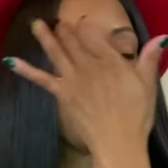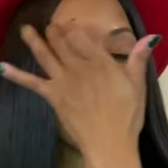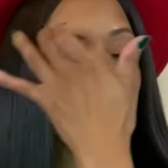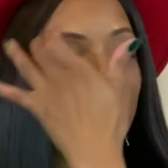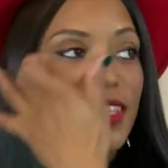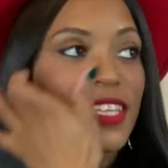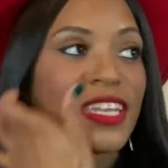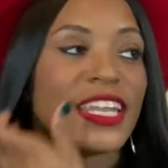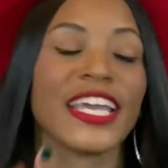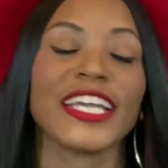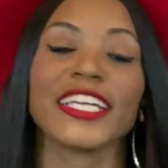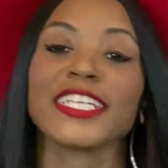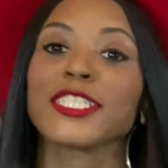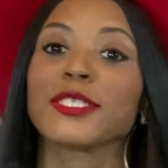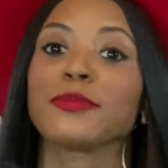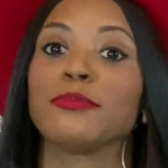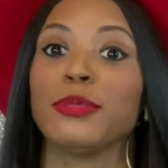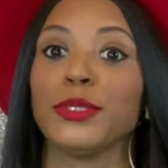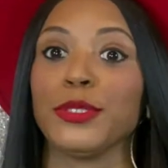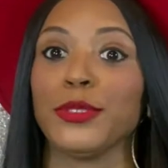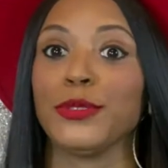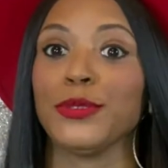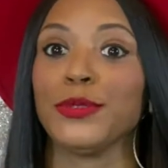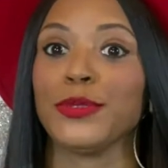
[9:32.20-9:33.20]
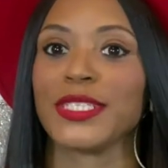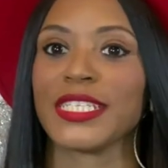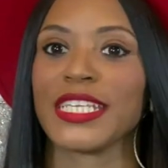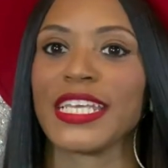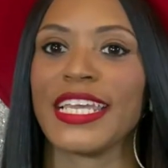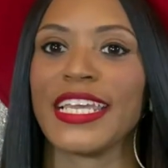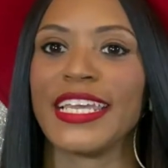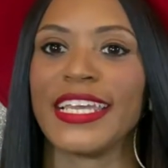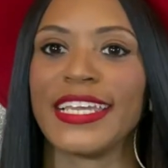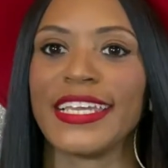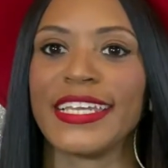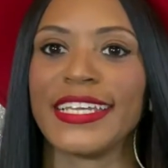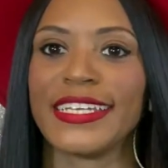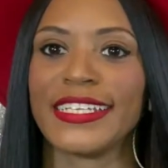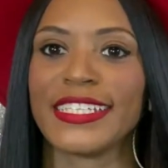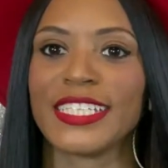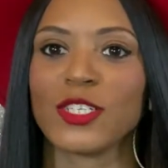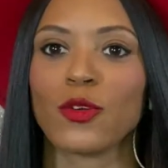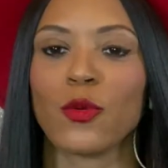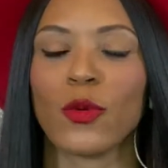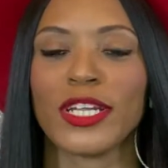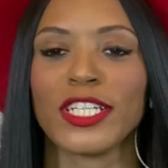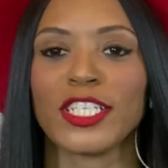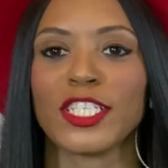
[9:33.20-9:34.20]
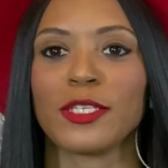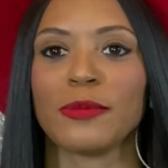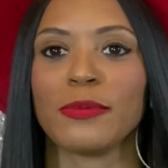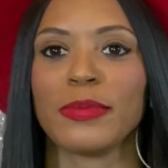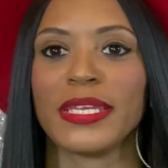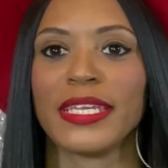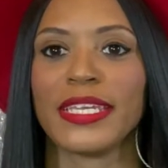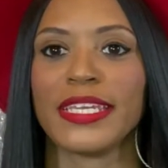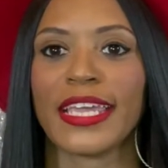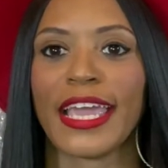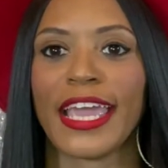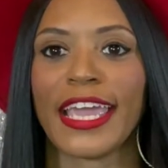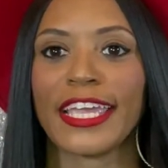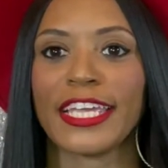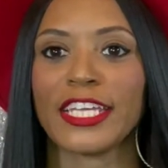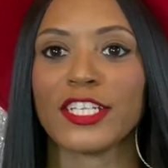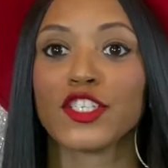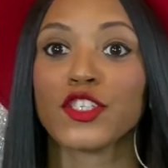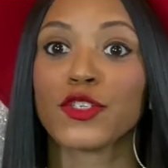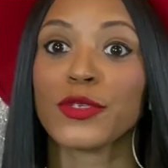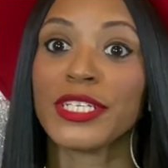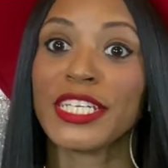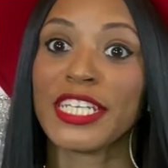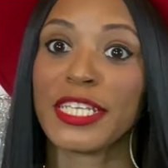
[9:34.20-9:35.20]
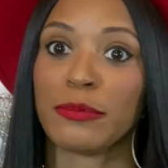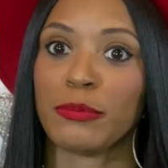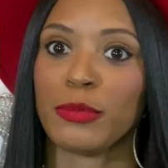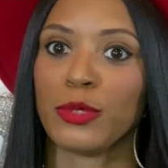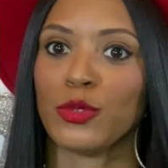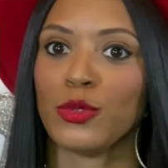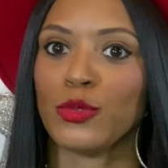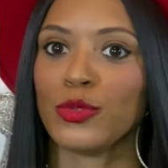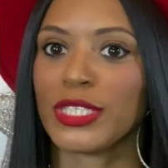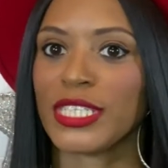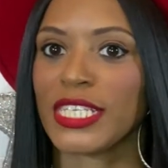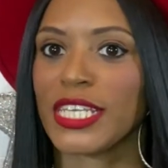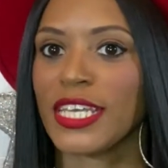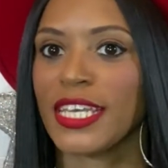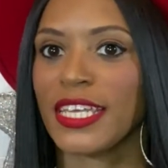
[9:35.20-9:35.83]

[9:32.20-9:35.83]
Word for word: the next boot is going to be a trendy boot